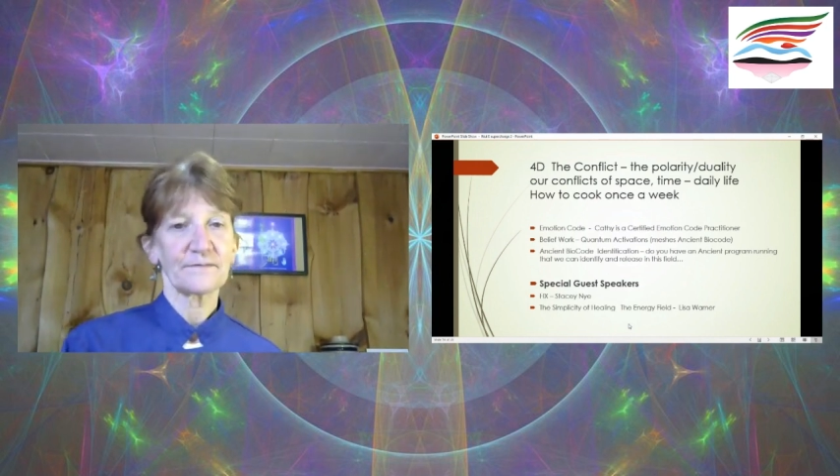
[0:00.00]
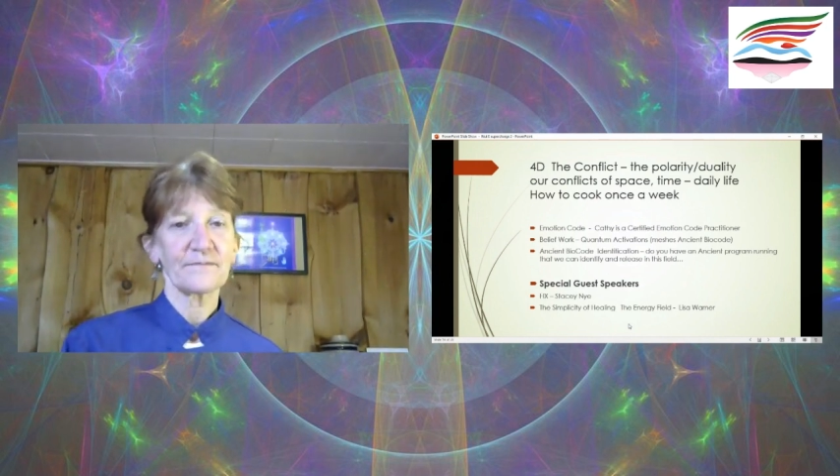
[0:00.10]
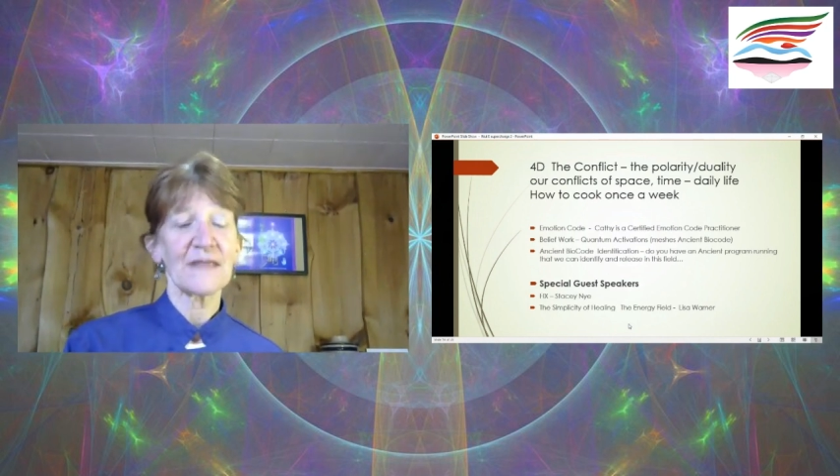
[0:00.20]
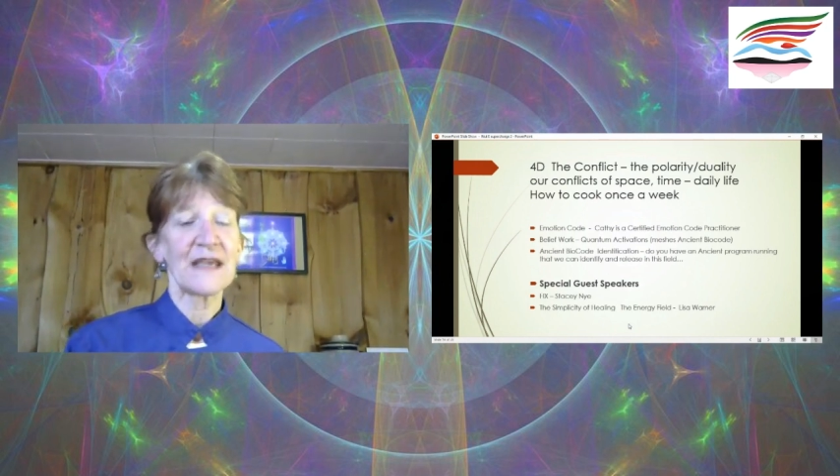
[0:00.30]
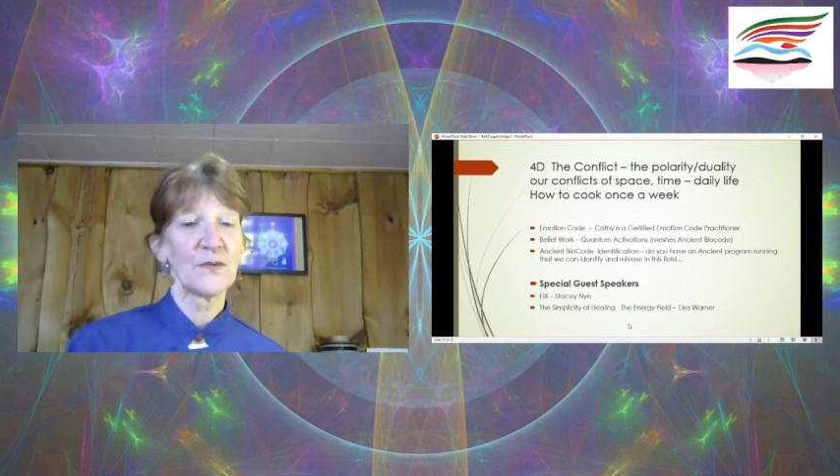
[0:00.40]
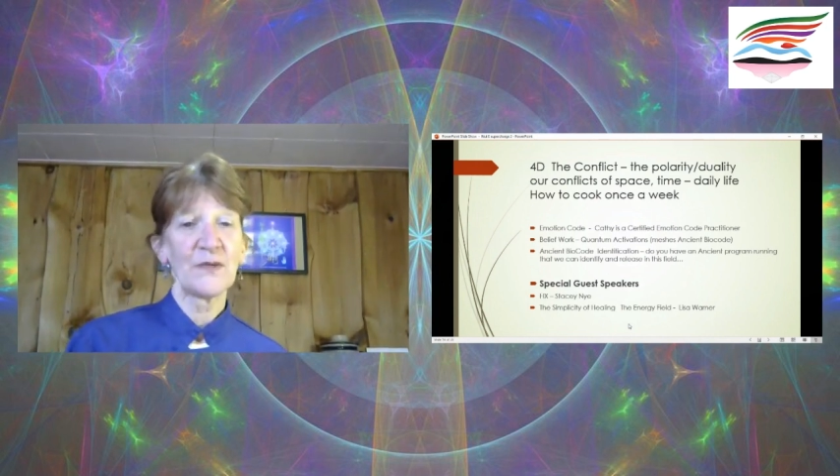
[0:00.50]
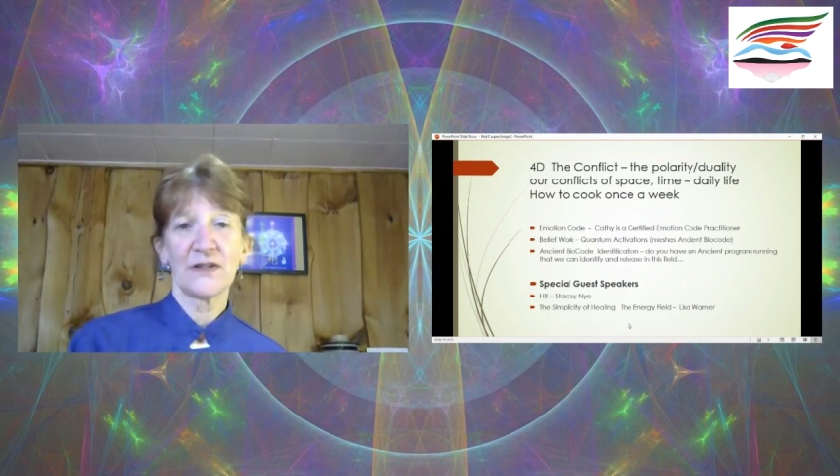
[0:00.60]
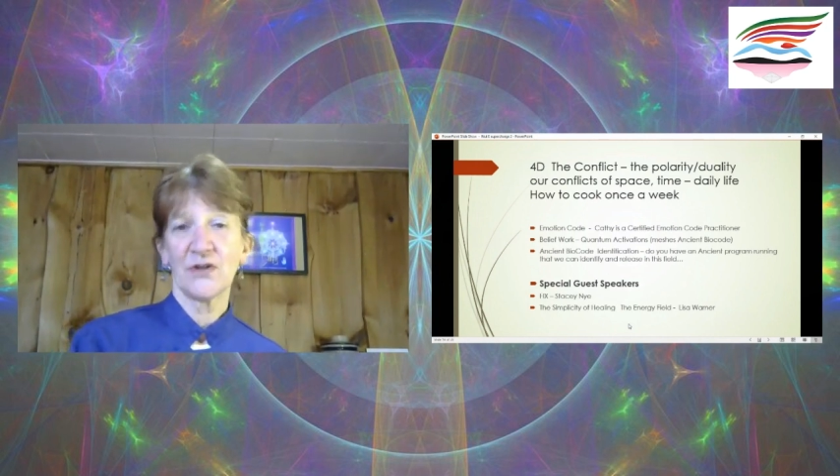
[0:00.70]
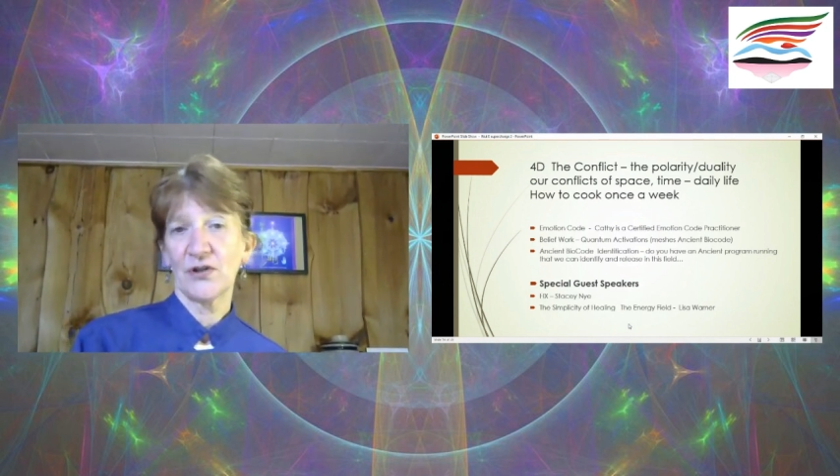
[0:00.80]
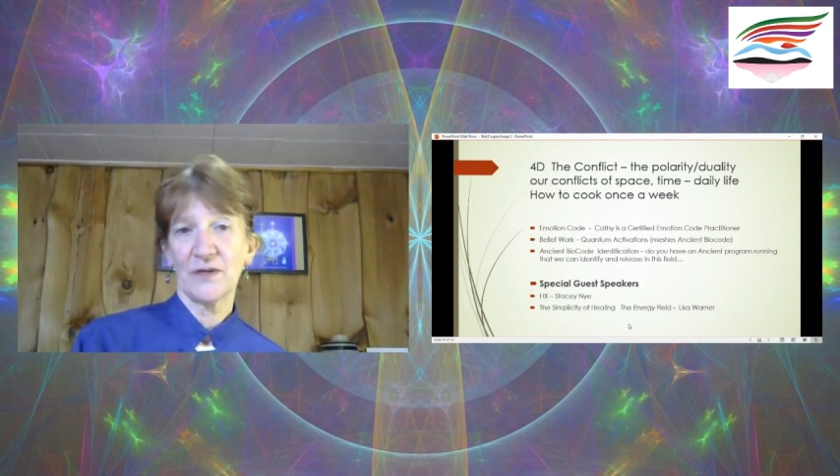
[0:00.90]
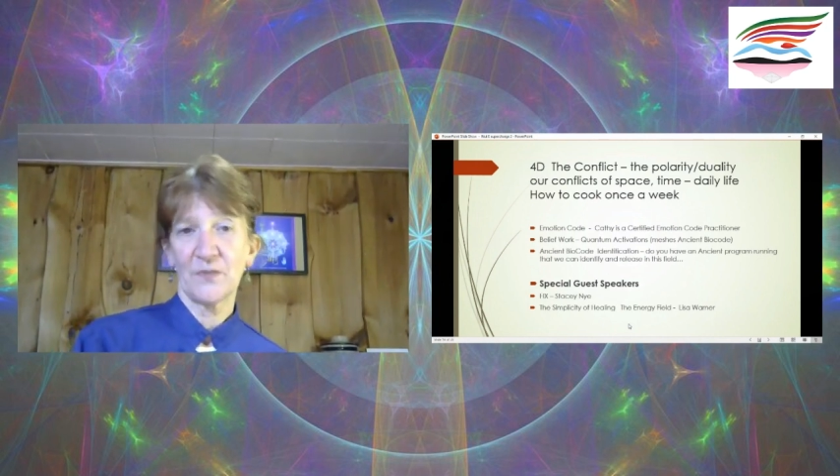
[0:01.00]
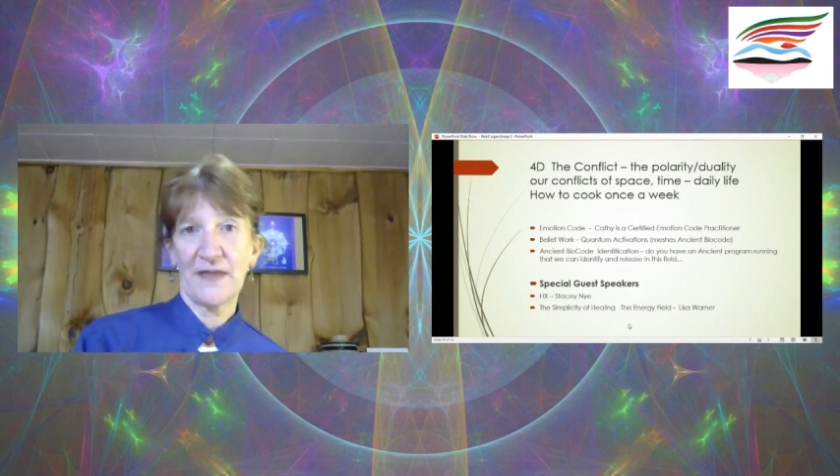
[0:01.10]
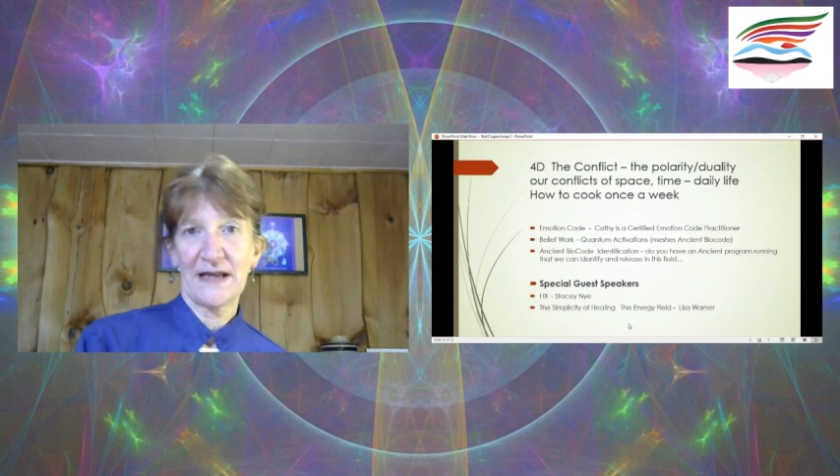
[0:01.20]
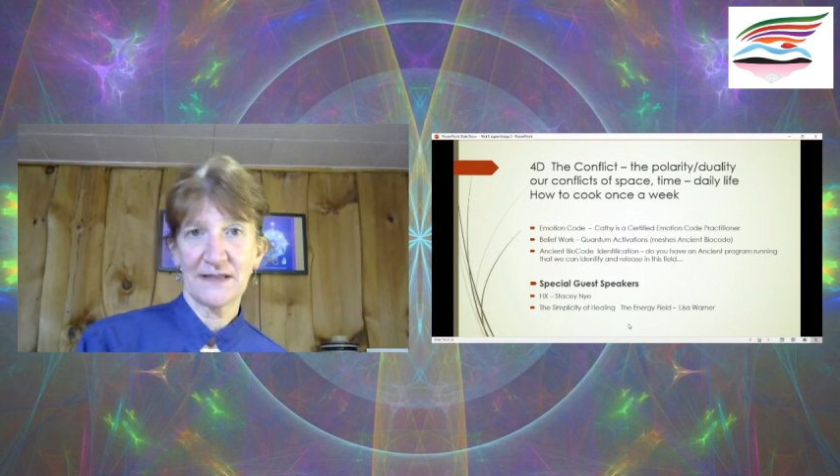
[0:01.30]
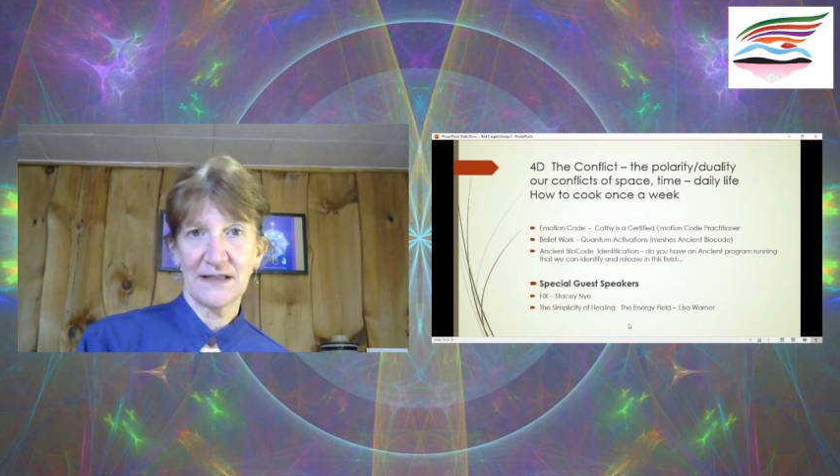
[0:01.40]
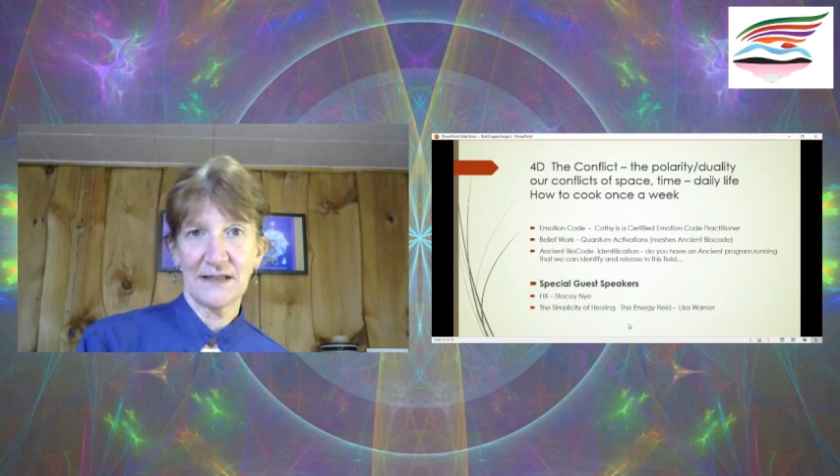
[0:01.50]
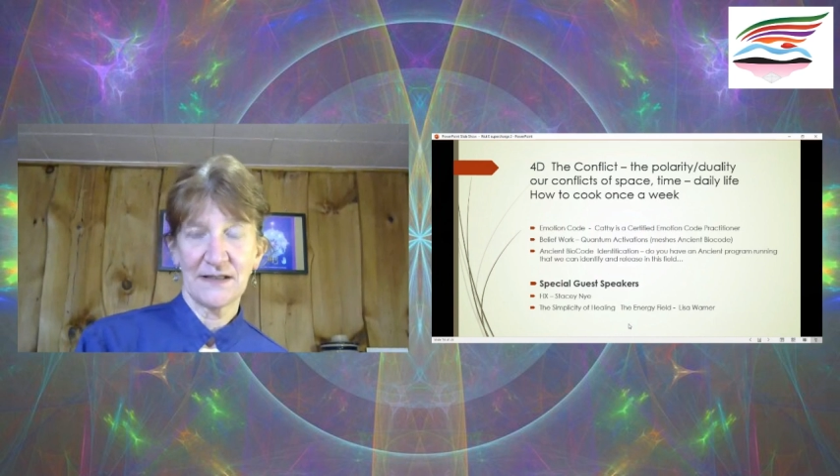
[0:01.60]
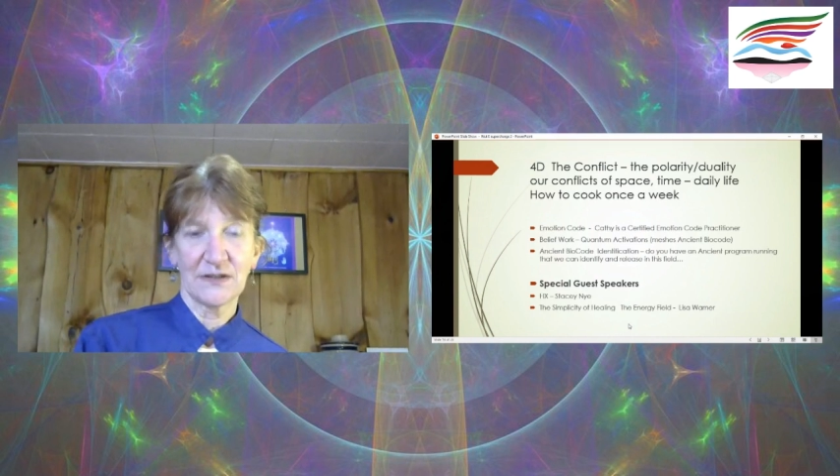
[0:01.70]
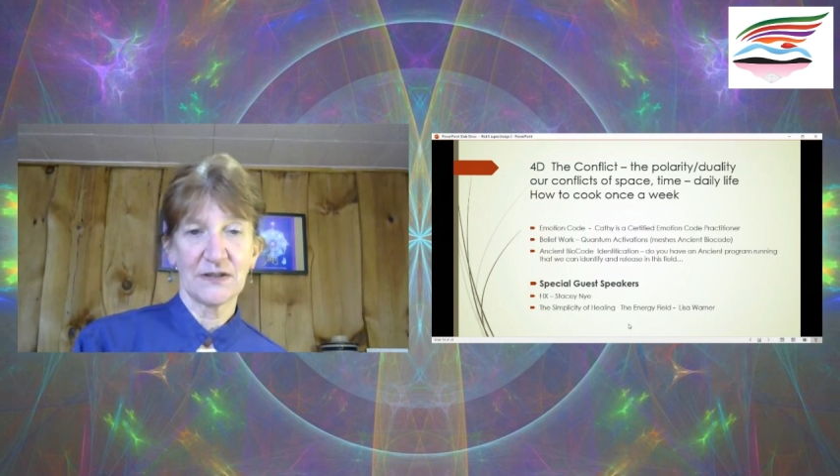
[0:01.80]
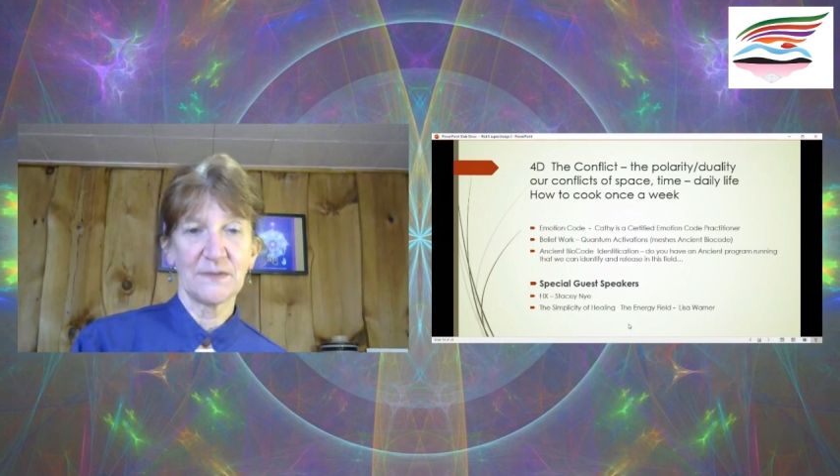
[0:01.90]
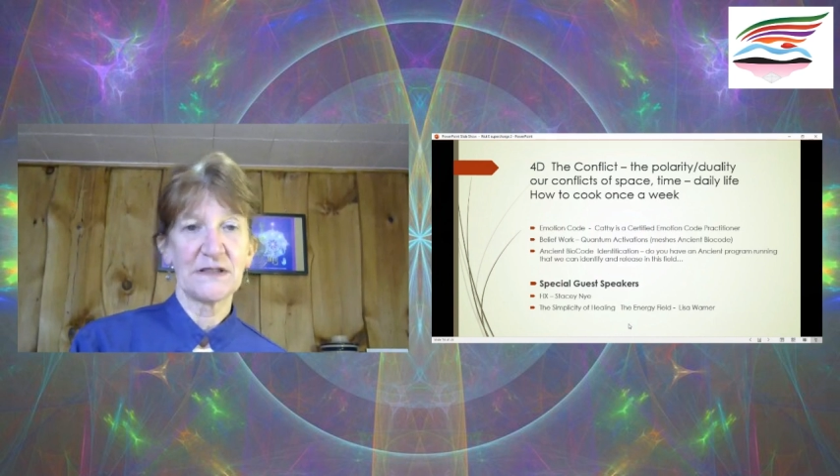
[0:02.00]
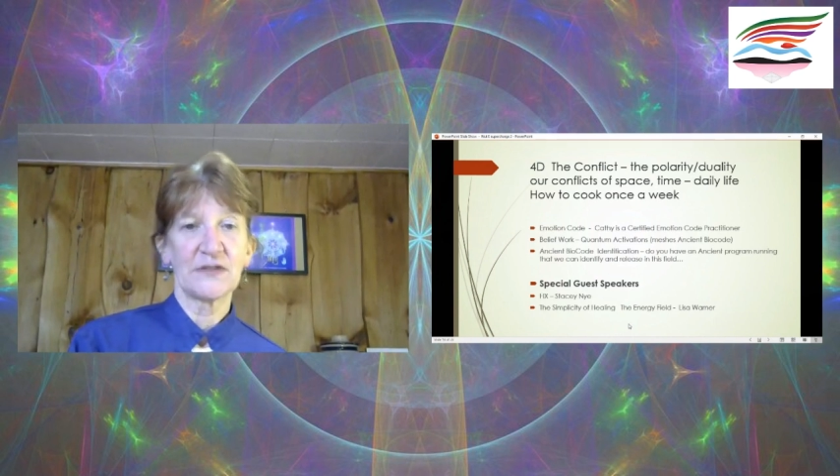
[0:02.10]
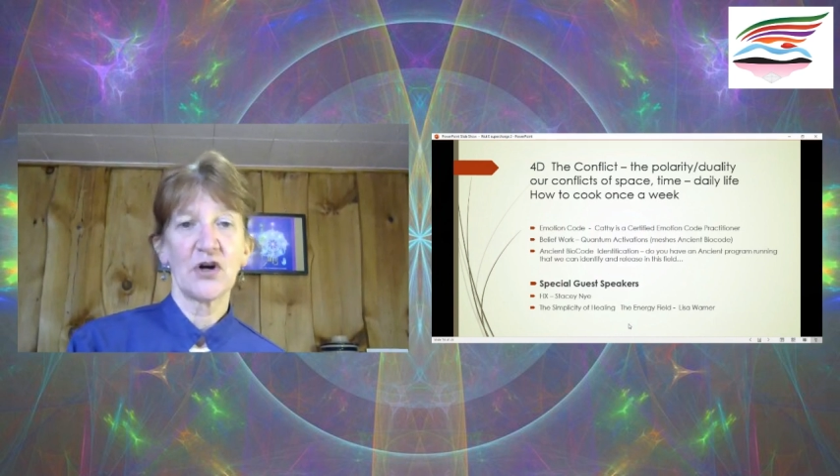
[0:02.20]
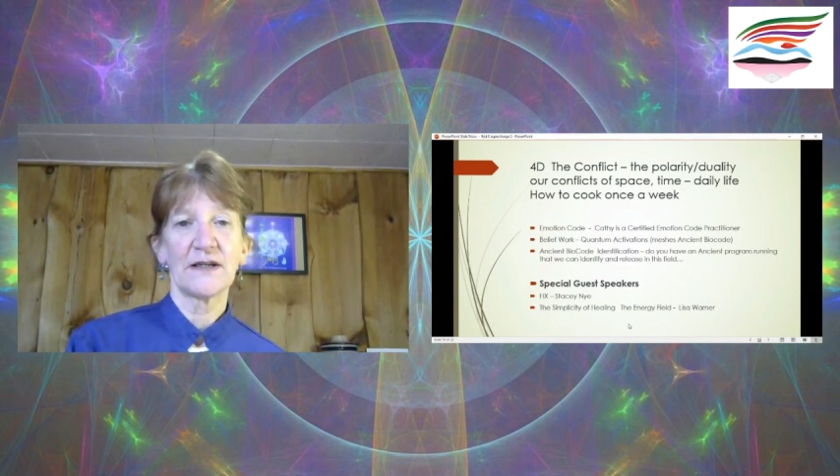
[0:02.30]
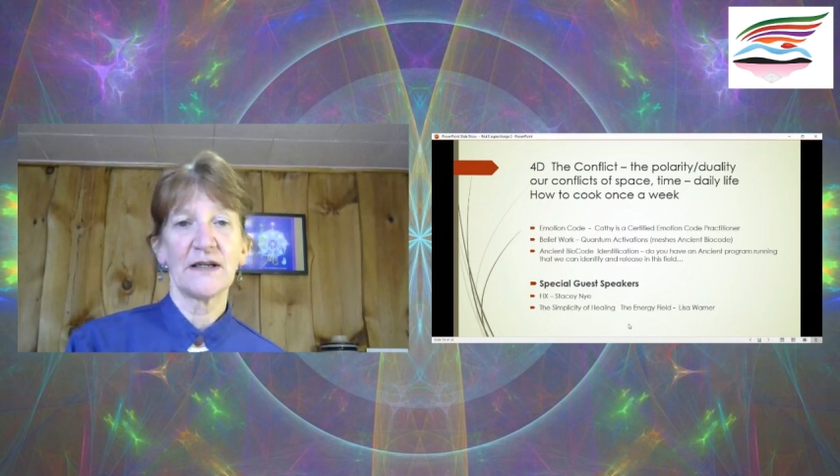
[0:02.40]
and we can hook you up with that. Stacy's going to be talking.